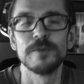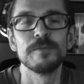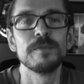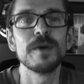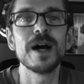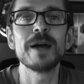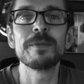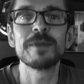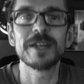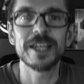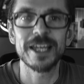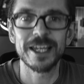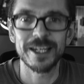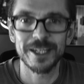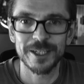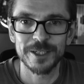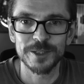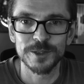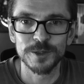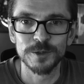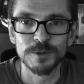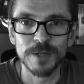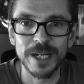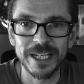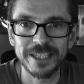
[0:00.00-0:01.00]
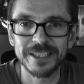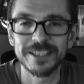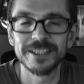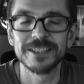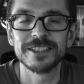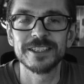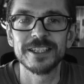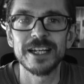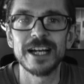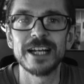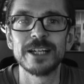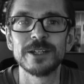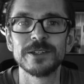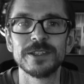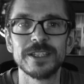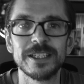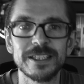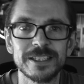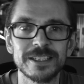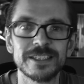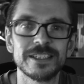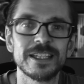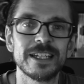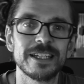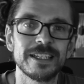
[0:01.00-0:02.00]
my mechanic is great. This guy on the
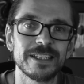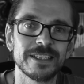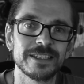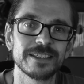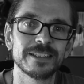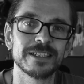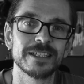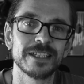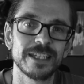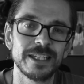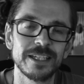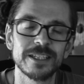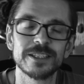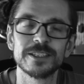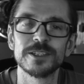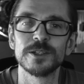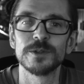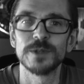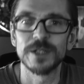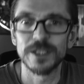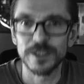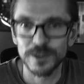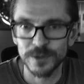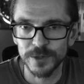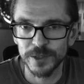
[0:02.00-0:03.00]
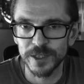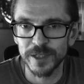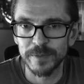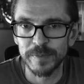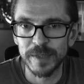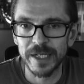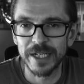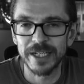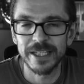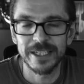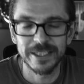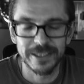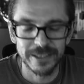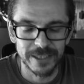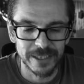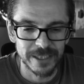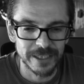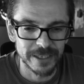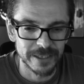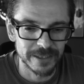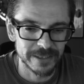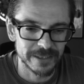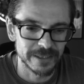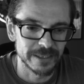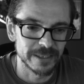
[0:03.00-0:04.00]
internet he doesn't know what he's talking about. He's an
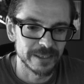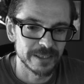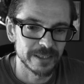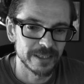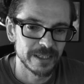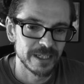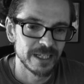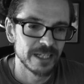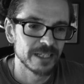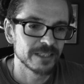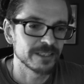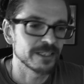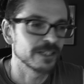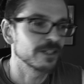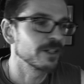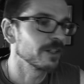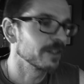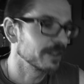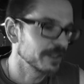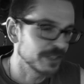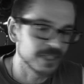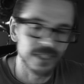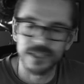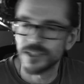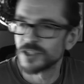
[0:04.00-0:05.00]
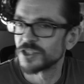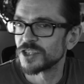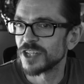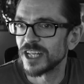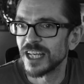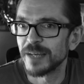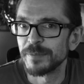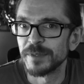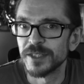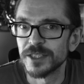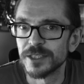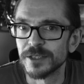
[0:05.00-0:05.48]
idiot. Psychology is a sham and